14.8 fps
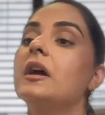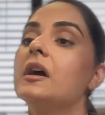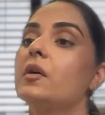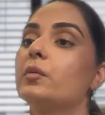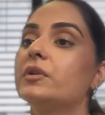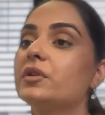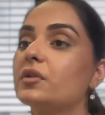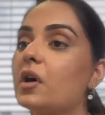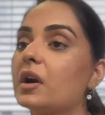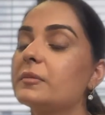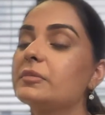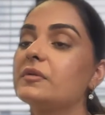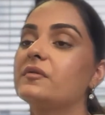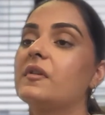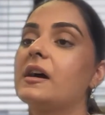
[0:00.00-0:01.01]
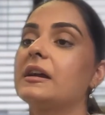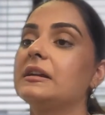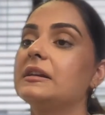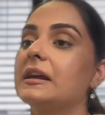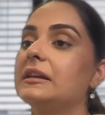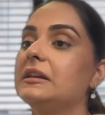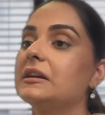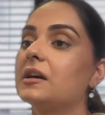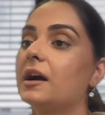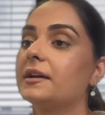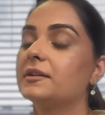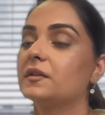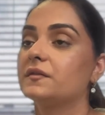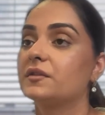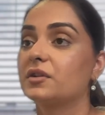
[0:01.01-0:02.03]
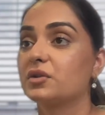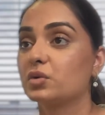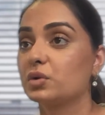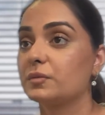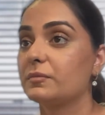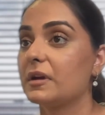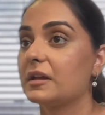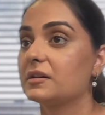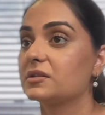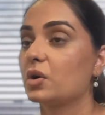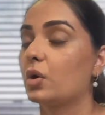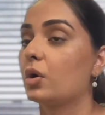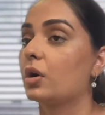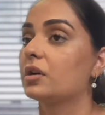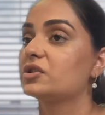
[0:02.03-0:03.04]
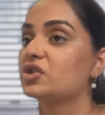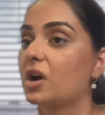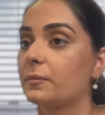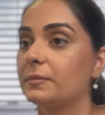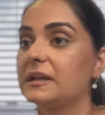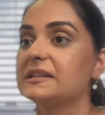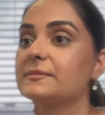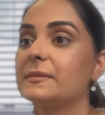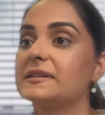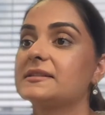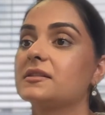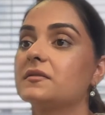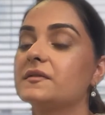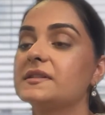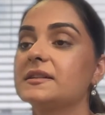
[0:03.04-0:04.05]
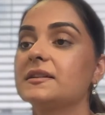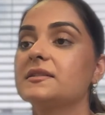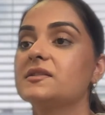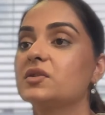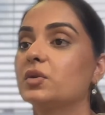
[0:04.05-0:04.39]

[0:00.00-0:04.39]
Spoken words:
We do not provide any kind of recruitment or job placement services.